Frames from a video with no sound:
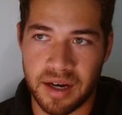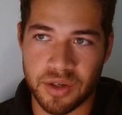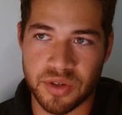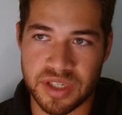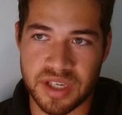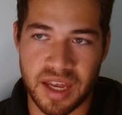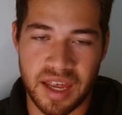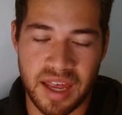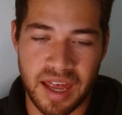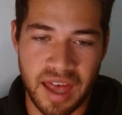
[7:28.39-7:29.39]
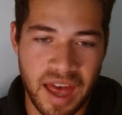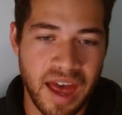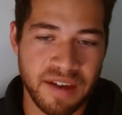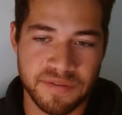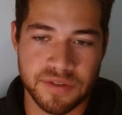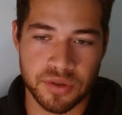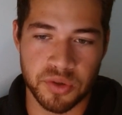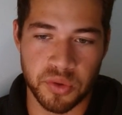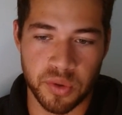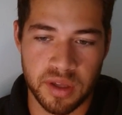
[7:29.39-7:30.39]
and you just have
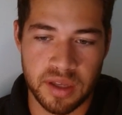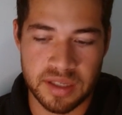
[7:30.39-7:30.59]
to